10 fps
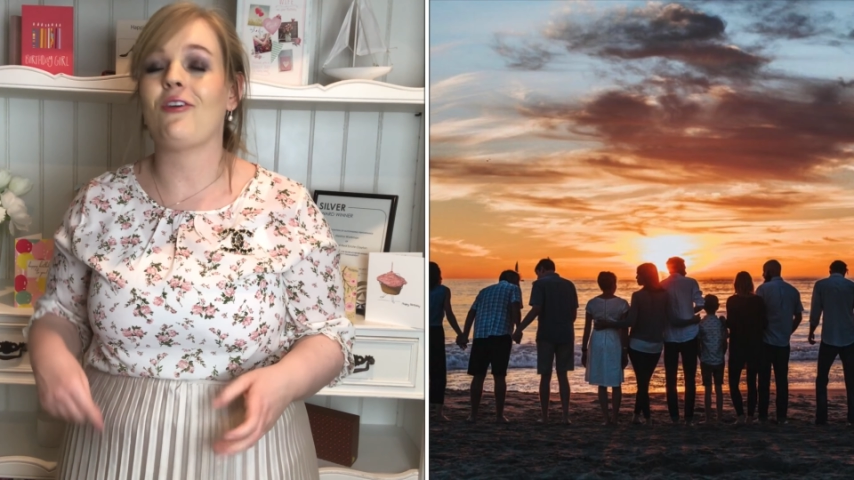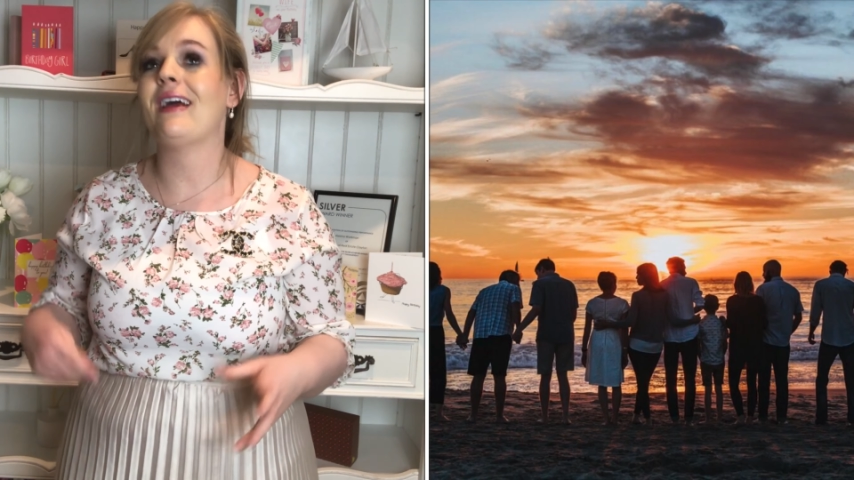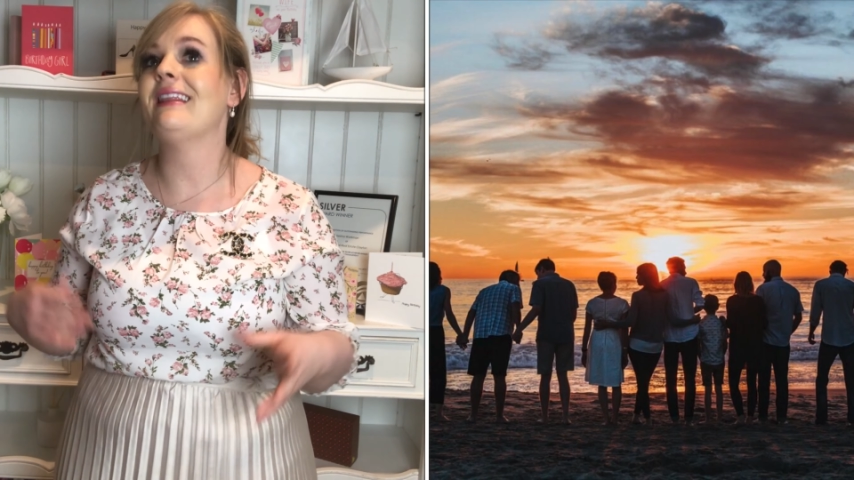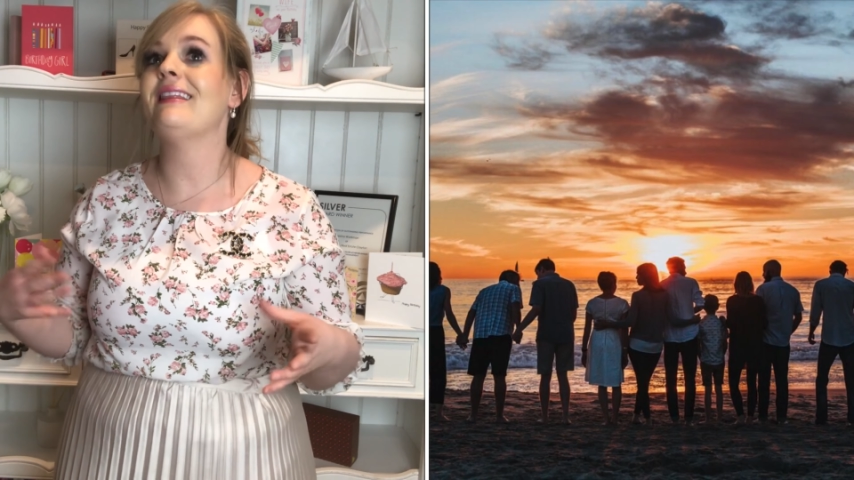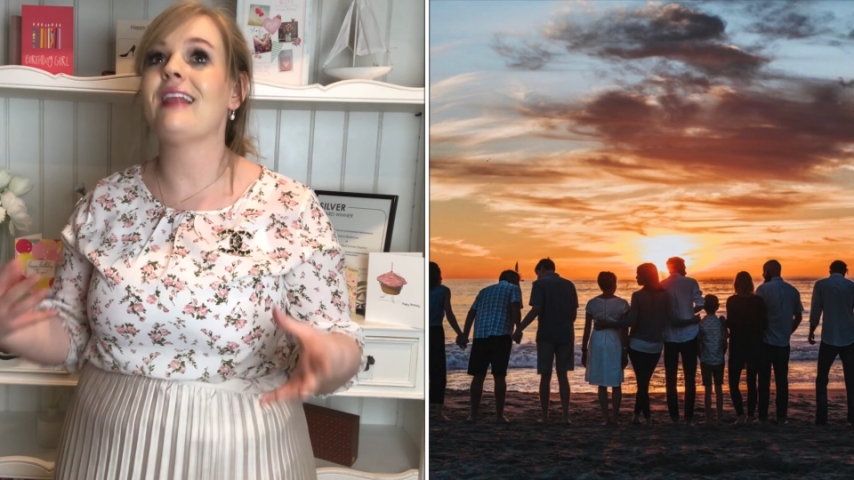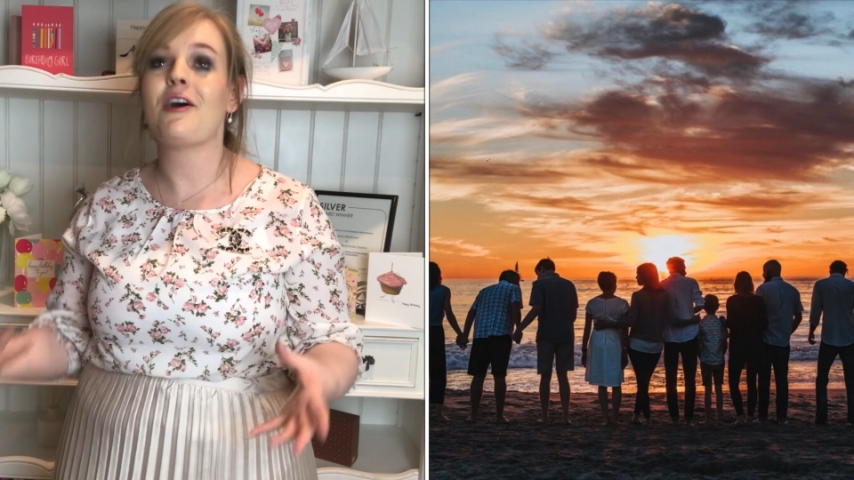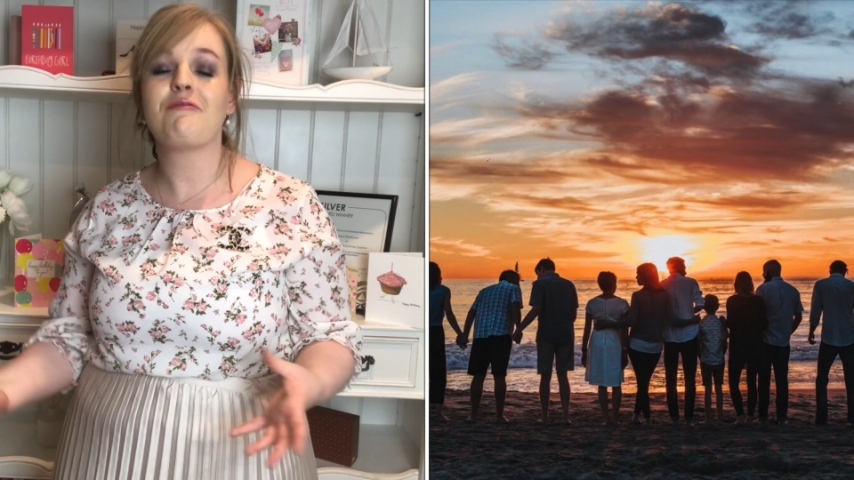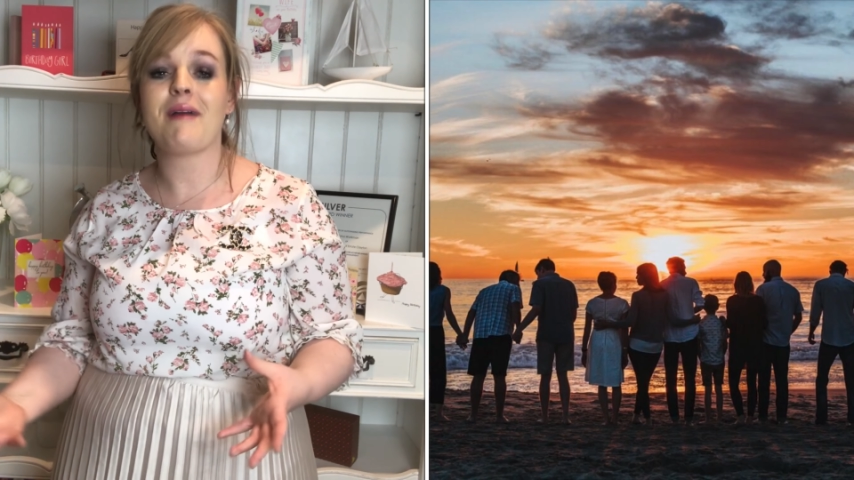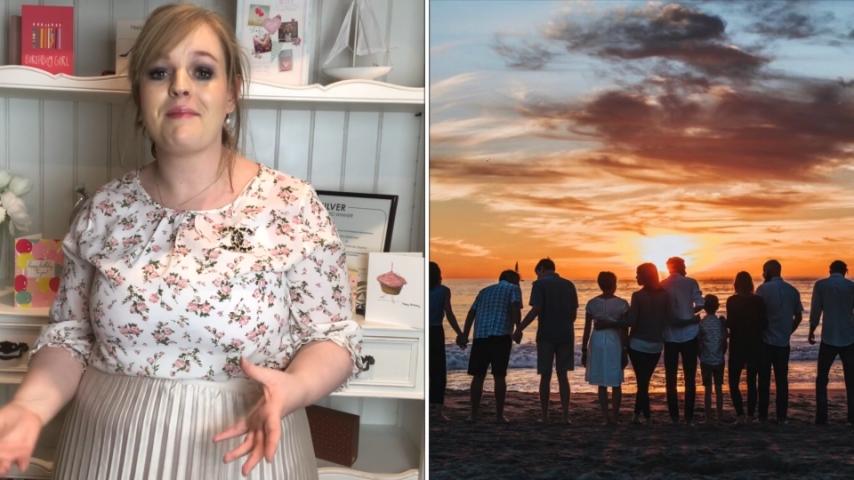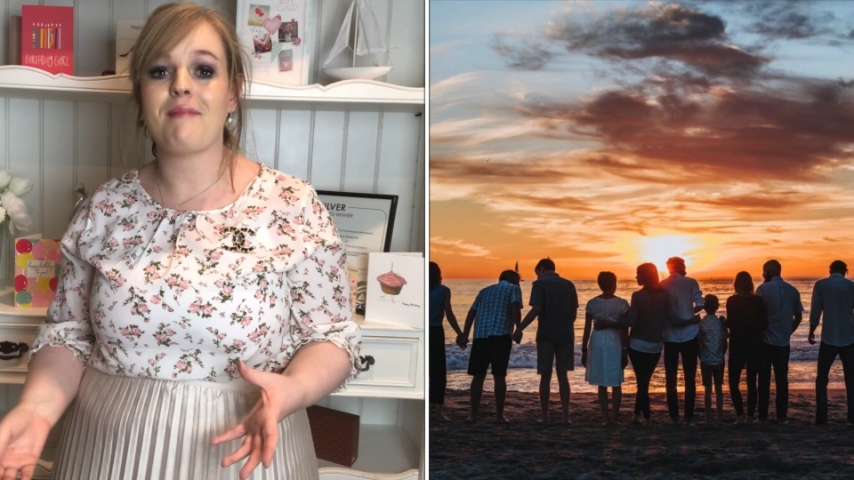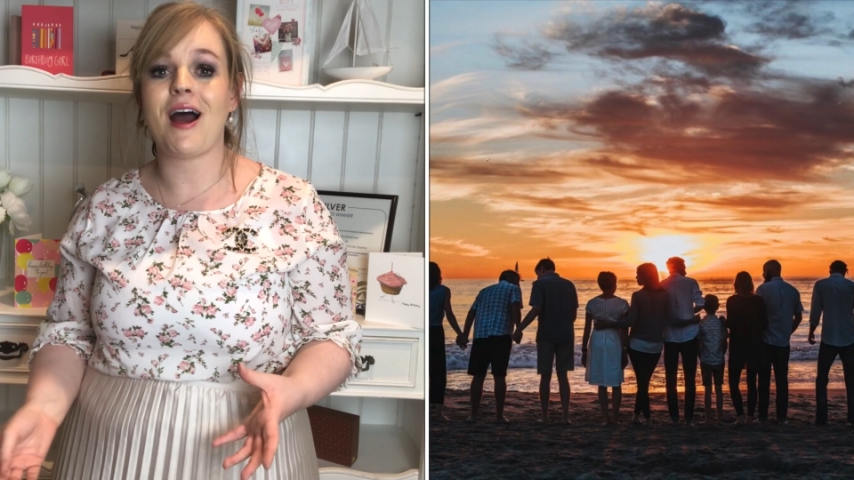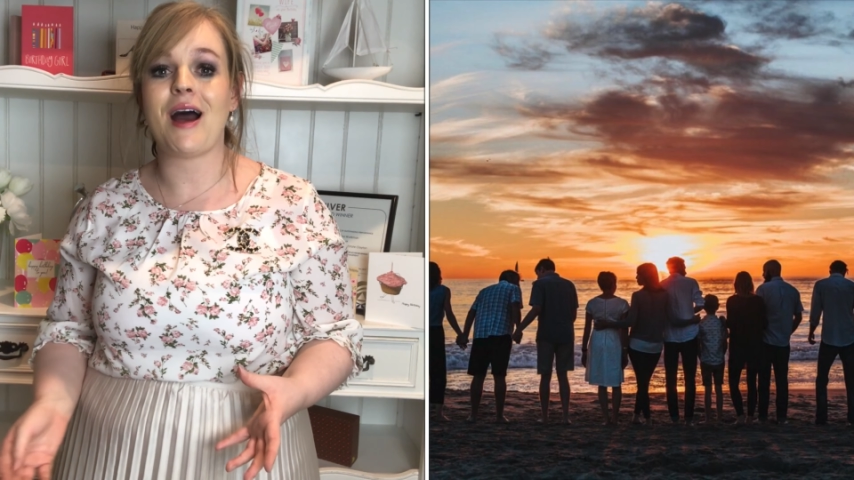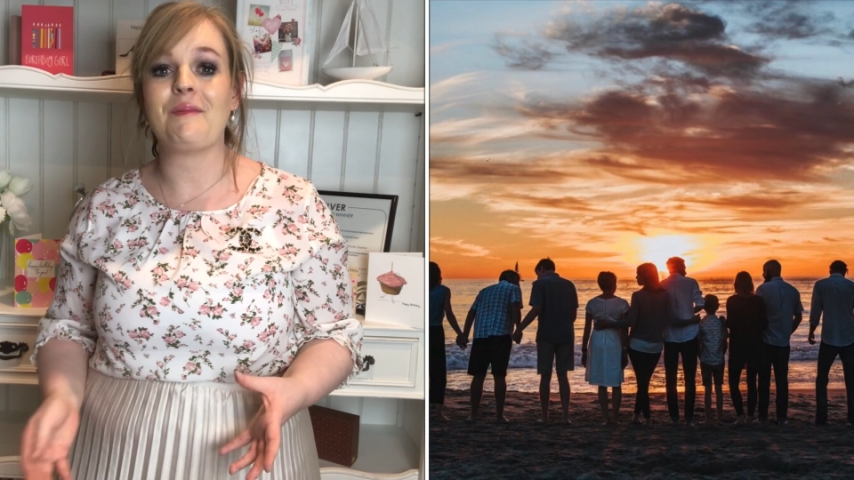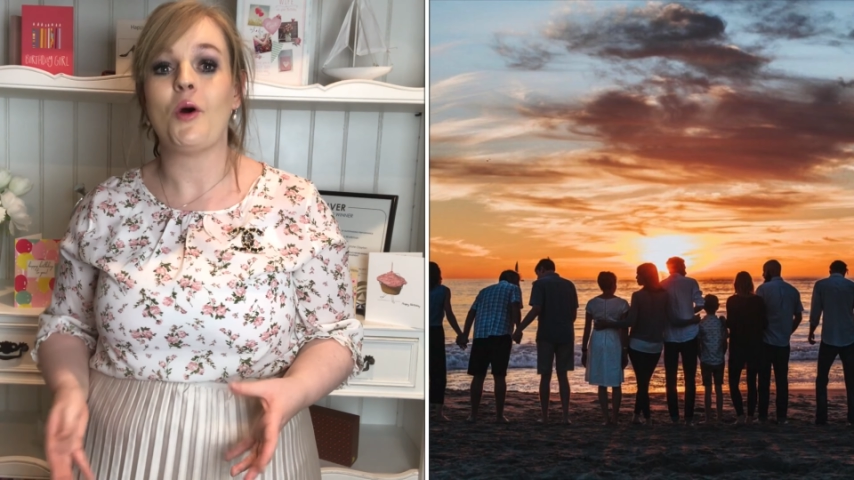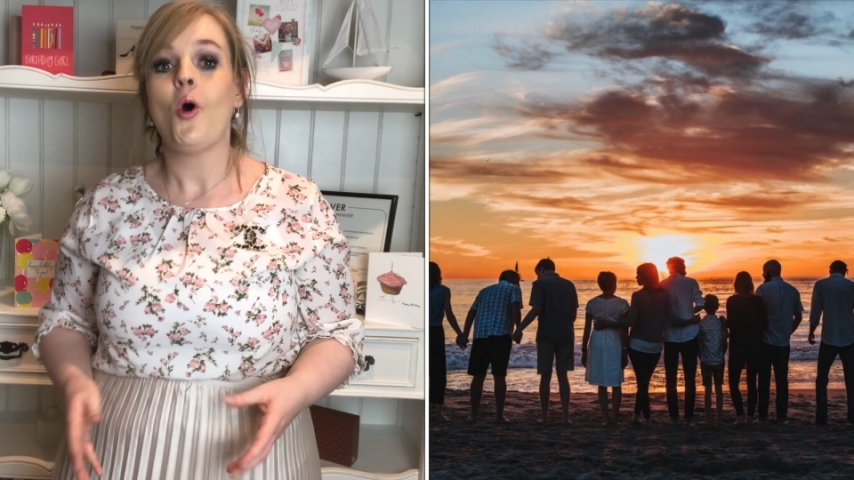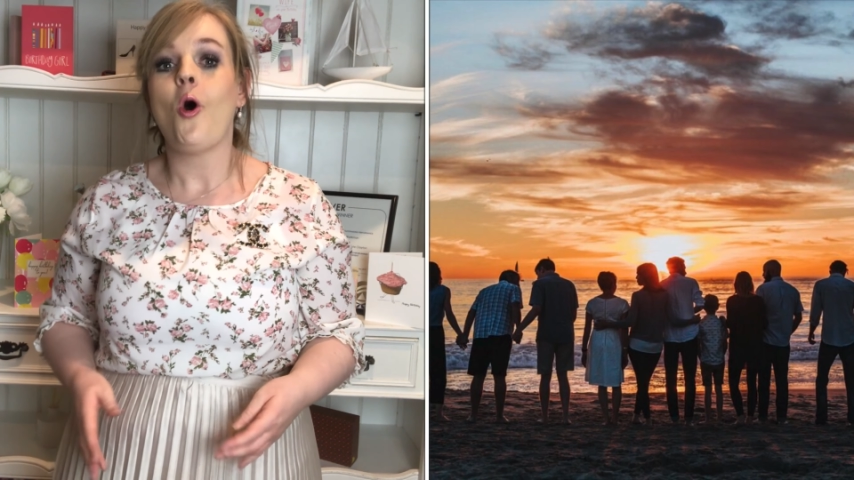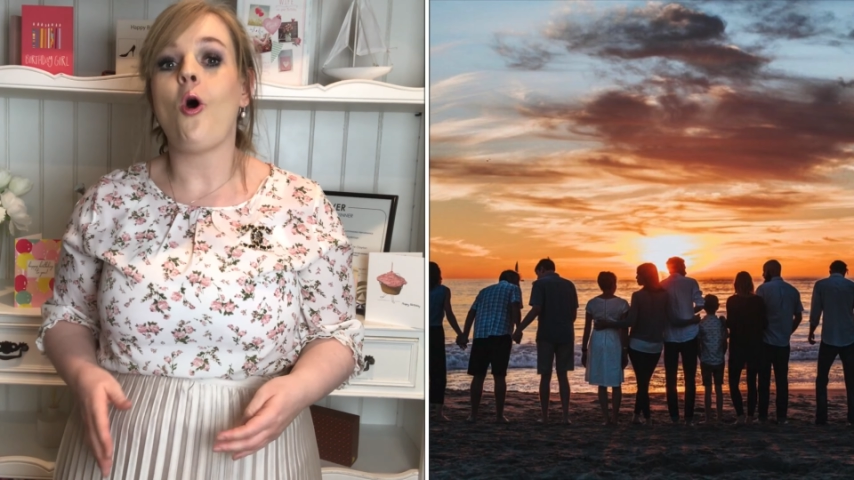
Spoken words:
or I love my mum,